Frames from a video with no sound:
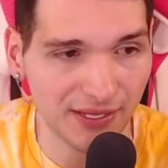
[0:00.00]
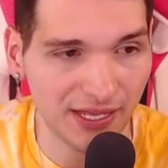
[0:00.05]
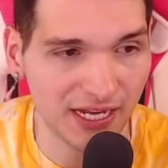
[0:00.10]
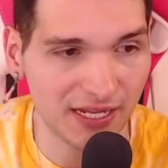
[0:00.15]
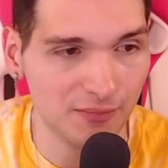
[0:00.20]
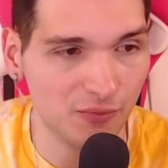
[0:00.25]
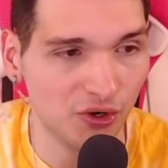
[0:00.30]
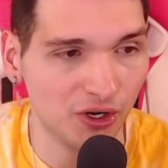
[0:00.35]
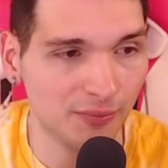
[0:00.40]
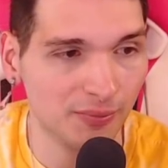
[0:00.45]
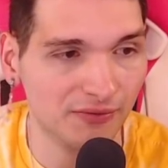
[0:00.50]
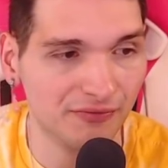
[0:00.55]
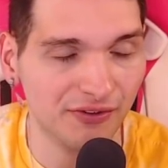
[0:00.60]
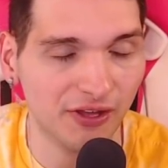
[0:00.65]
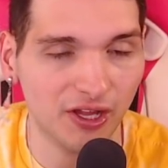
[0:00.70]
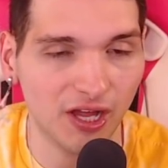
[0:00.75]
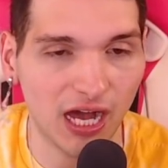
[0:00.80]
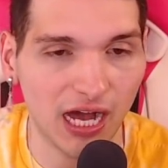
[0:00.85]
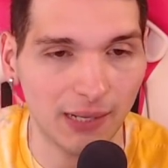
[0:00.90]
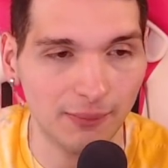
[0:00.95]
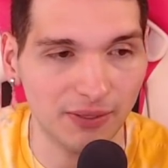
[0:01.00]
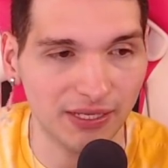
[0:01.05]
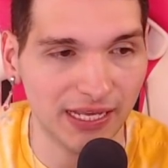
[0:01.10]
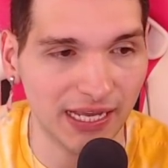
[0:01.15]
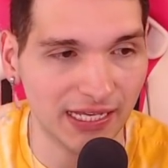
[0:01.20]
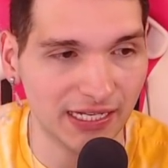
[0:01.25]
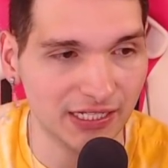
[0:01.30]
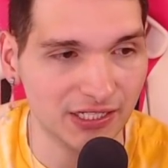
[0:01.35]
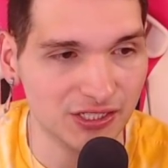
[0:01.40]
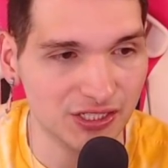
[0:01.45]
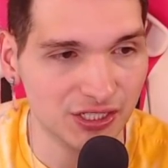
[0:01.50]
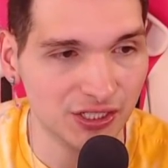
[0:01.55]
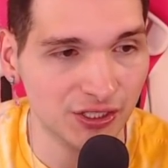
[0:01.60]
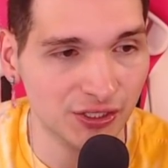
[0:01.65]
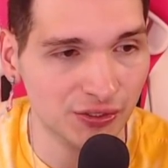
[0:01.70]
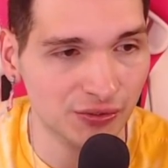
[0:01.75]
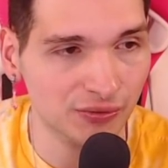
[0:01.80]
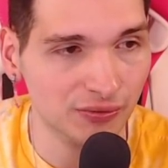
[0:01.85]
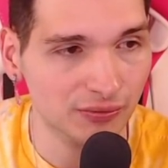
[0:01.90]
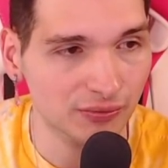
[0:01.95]
anymore, but felt obligated
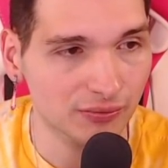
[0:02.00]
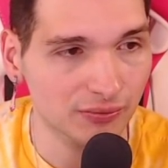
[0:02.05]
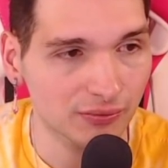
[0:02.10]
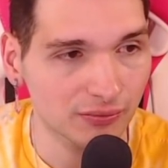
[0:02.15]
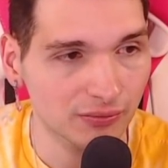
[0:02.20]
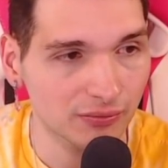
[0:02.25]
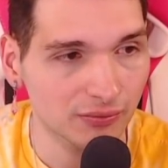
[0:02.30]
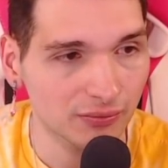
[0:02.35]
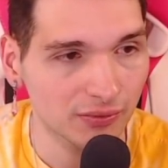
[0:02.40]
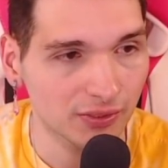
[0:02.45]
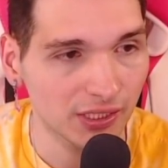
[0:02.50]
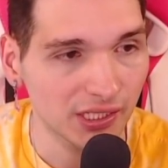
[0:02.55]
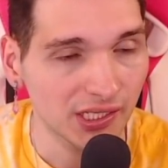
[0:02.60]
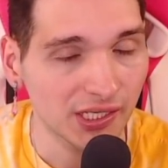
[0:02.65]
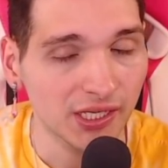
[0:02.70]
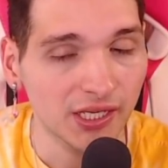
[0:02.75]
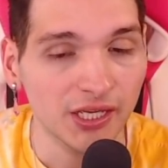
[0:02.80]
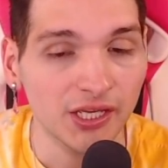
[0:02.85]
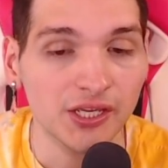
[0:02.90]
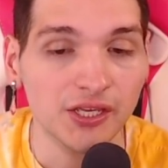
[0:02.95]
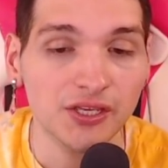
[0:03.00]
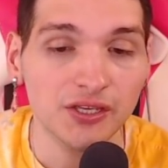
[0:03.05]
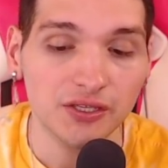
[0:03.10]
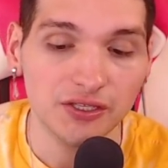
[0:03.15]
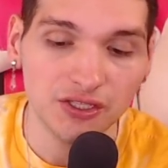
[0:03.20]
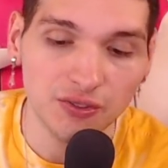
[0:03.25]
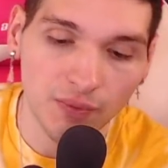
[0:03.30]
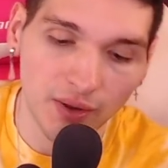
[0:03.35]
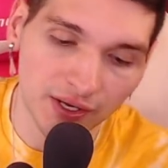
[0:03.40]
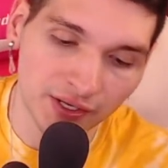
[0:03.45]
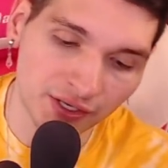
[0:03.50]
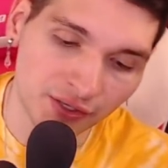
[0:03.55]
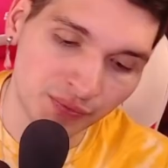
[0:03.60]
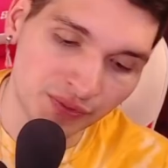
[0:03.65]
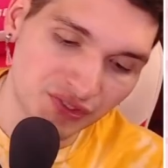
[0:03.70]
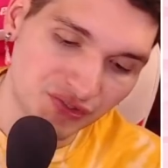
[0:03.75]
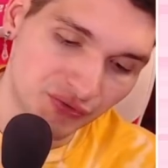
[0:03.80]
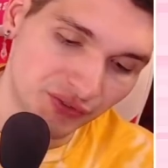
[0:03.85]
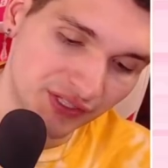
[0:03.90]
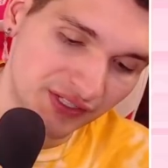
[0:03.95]
to. You want to know
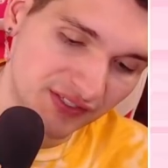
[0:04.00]
what's really